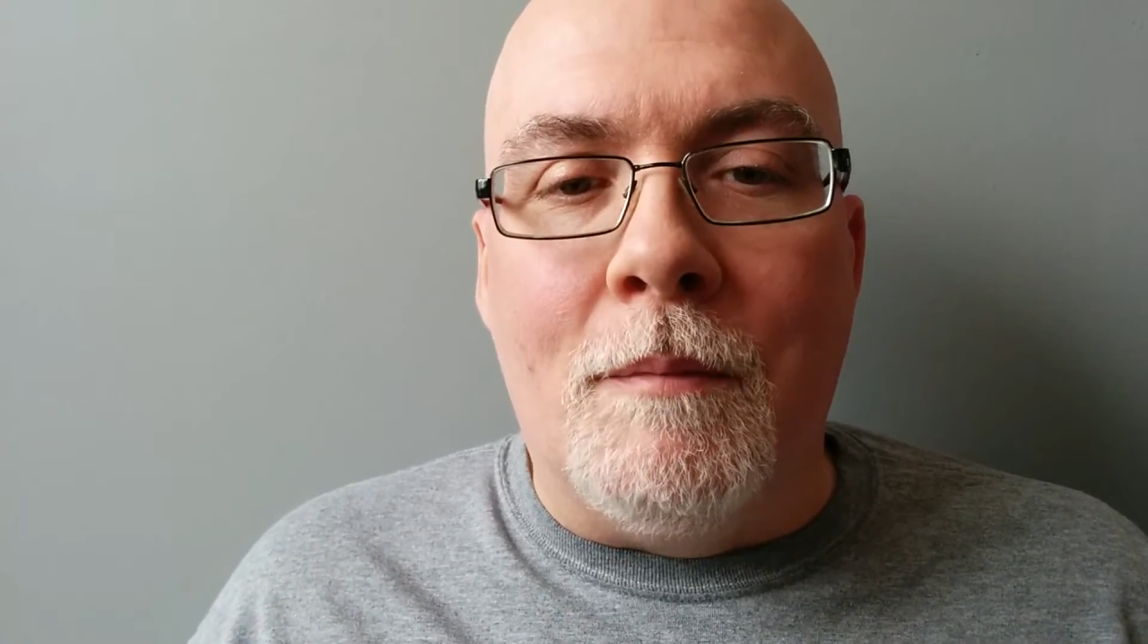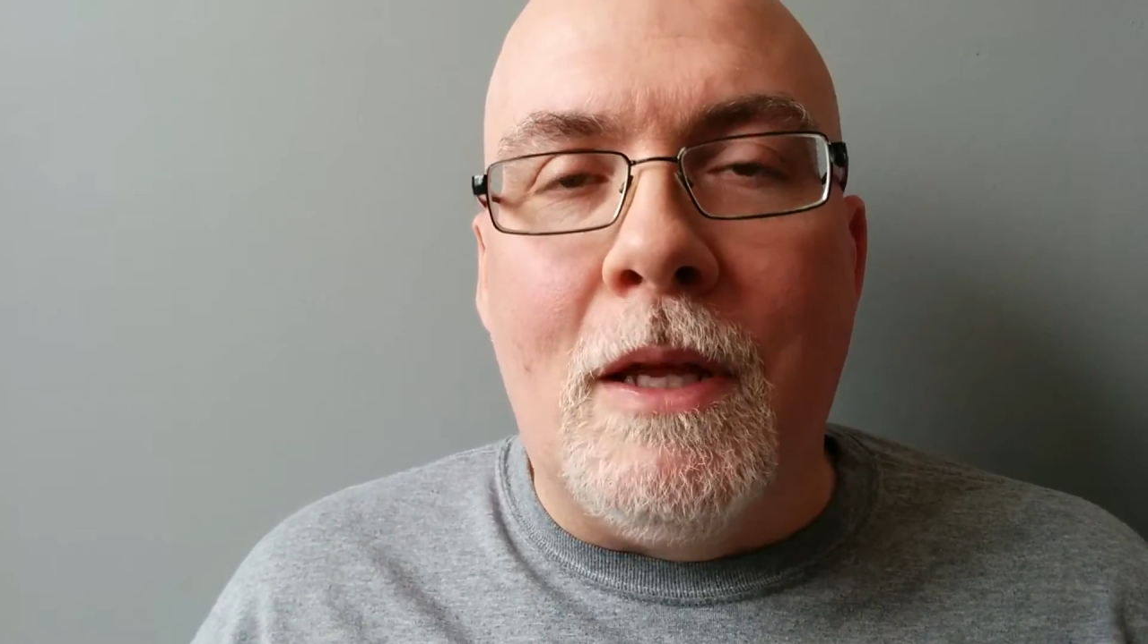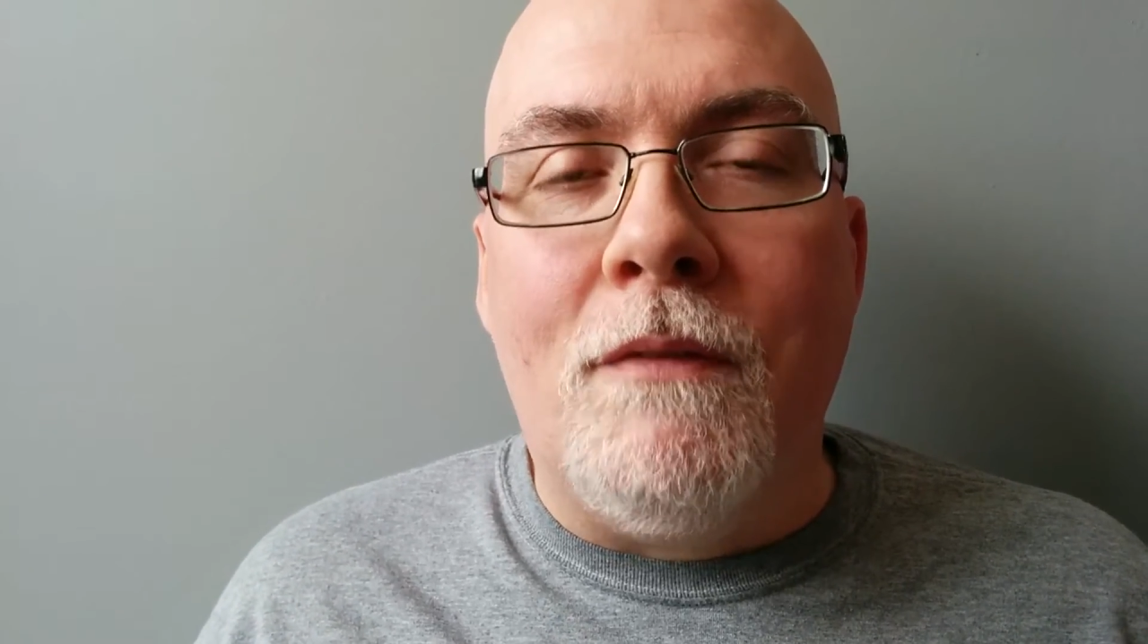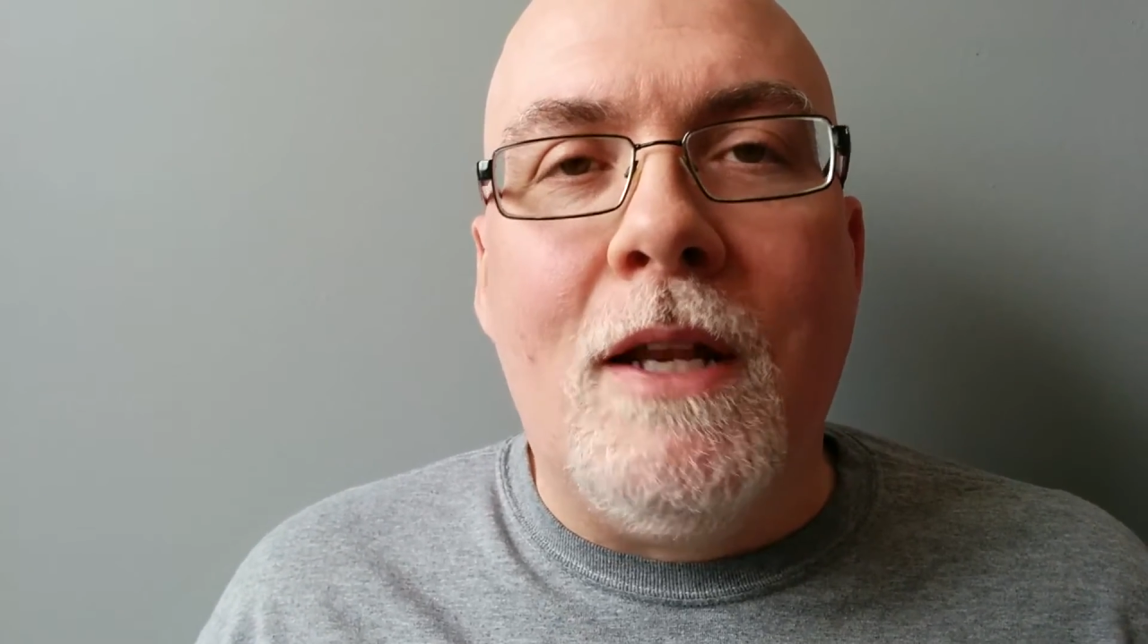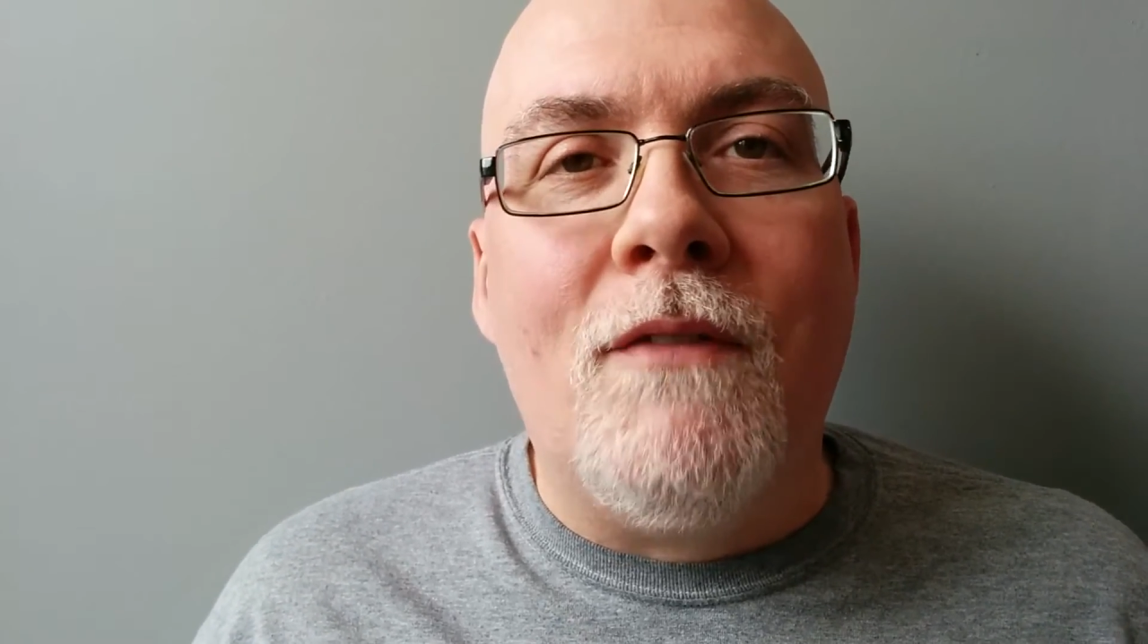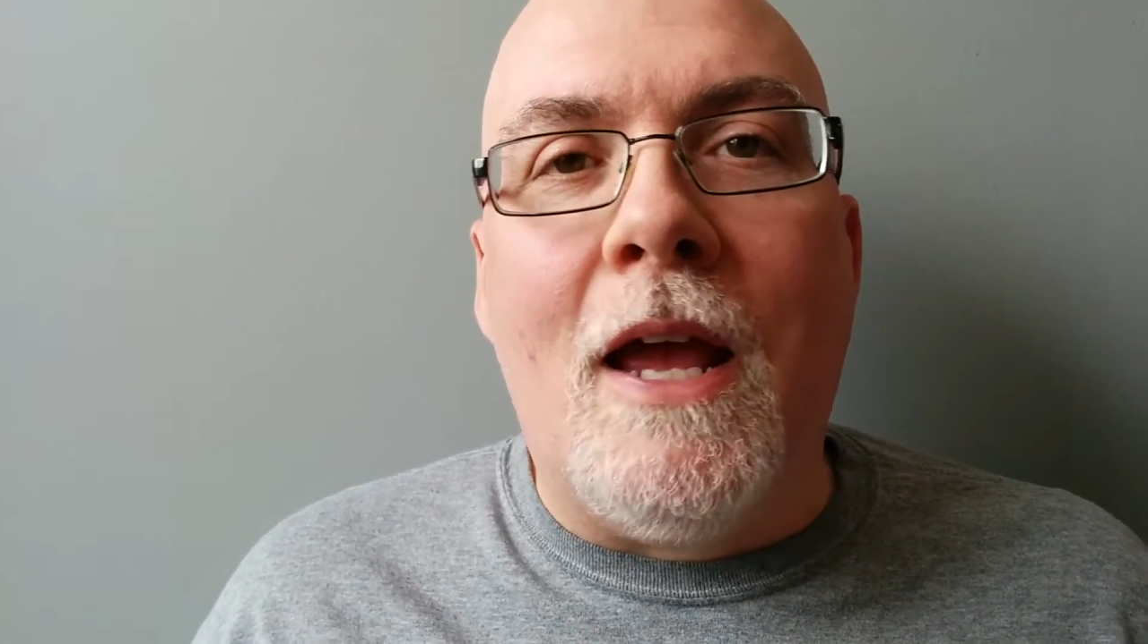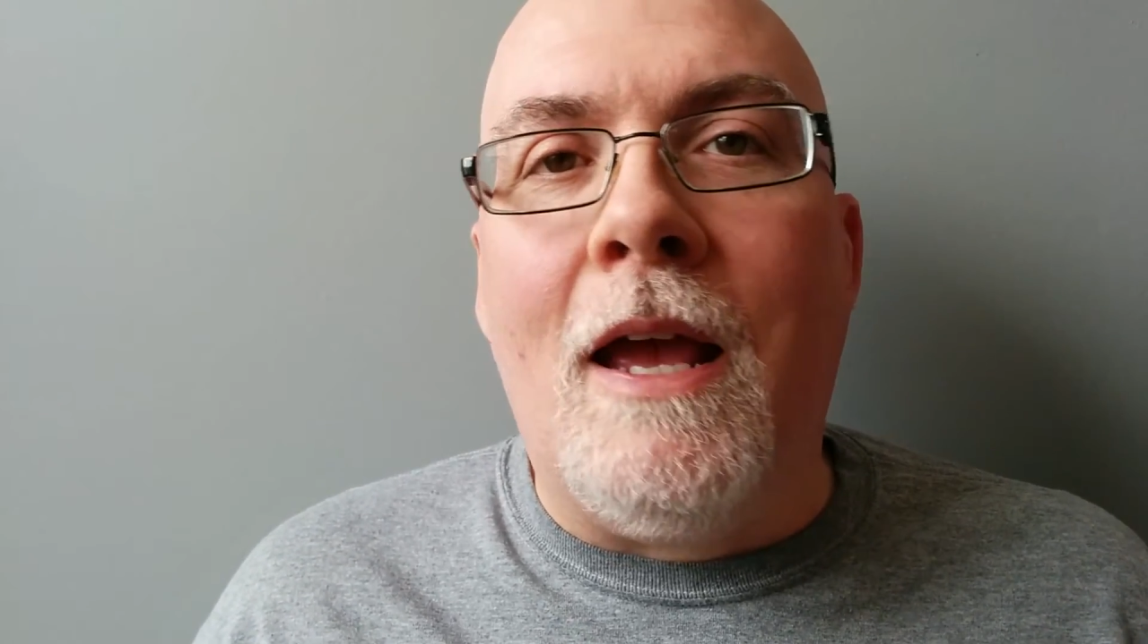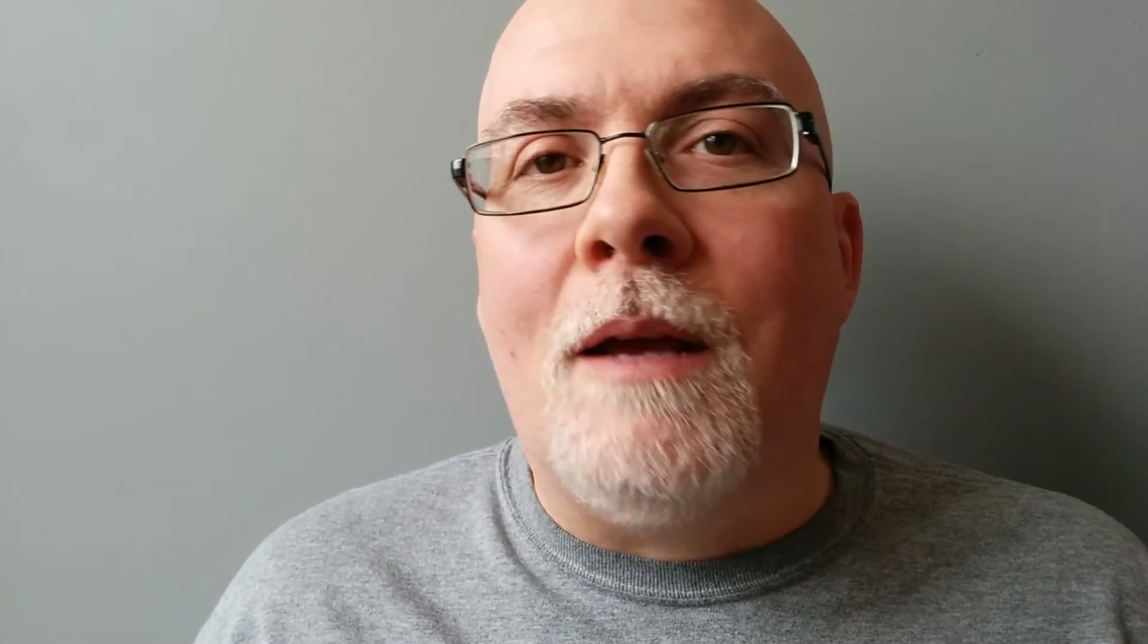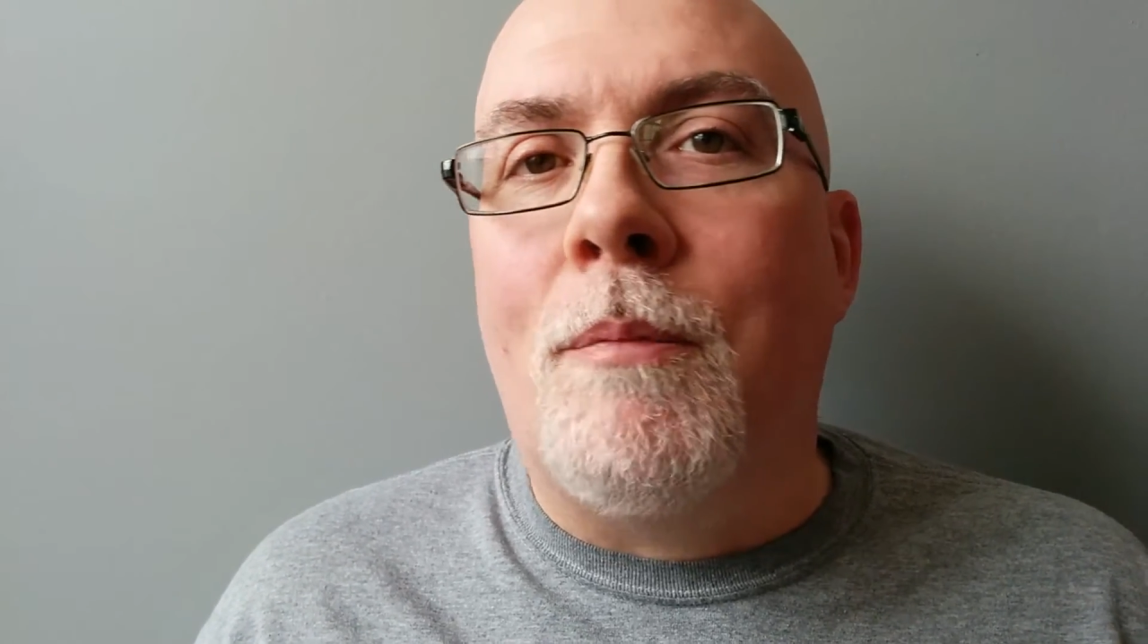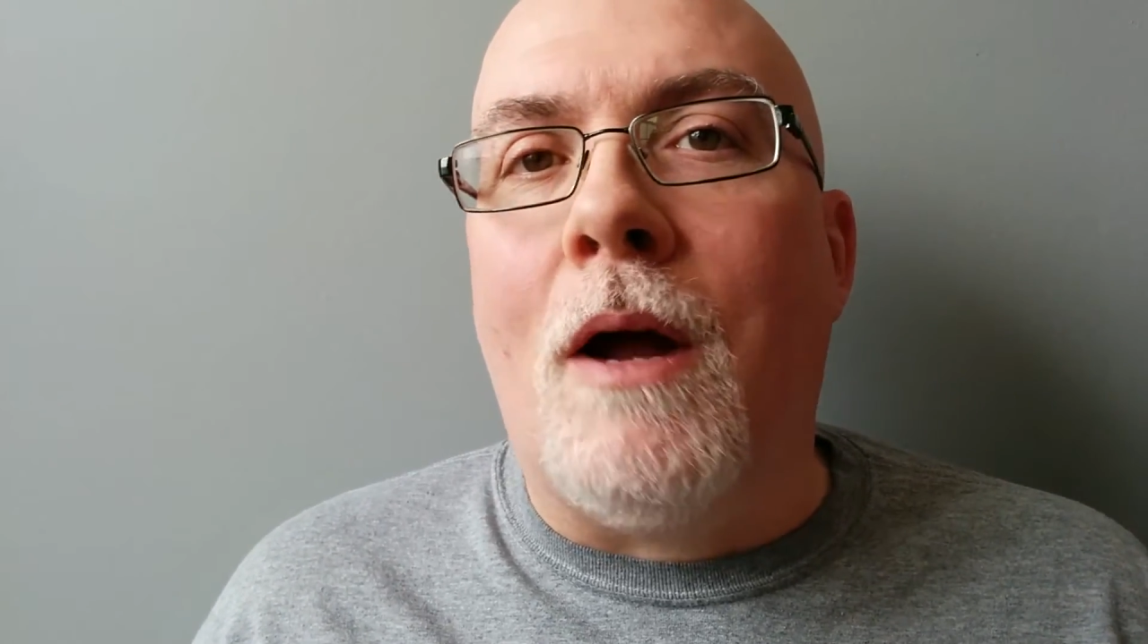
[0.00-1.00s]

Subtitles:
They even have egg